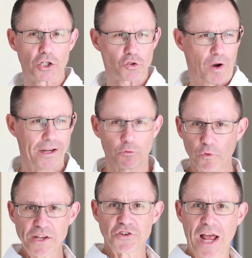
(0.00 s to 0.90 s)
try and
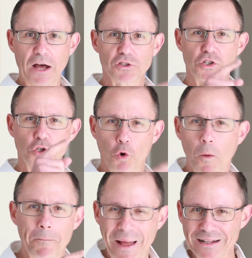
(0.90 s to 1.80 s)
reach out to your
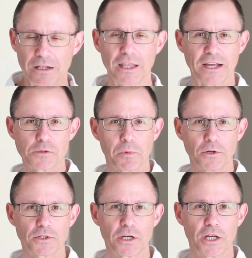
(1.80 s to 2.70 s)
medical
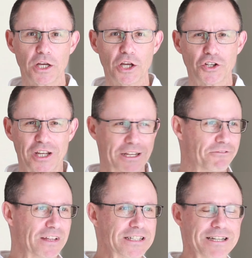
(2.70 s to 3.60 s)
expert to
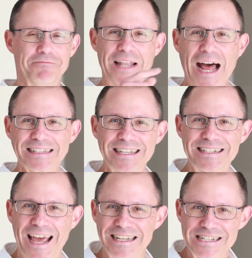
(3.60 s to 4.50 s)
convince him not to
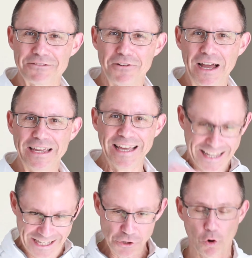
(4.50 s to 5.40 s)
testify
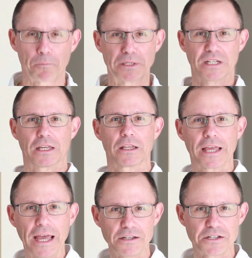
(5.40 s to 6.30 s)
in your particular
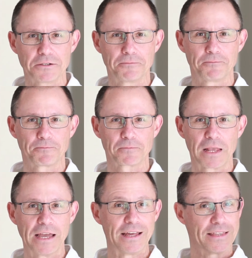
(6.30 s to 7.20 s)
case?
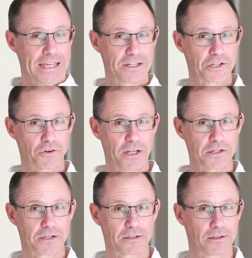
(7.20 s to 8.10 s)
The answer
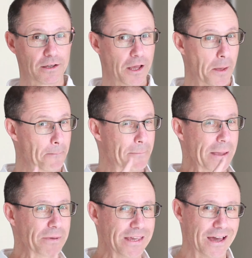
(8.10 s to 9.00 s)
is
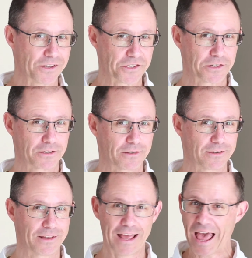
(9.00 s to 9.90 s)
maybe yes
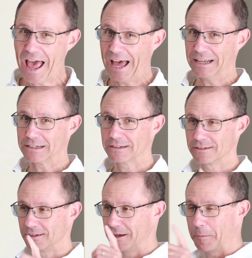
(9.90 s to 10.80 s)
and
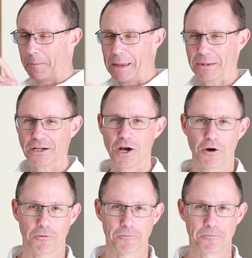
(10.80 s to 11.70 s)
Maybe no.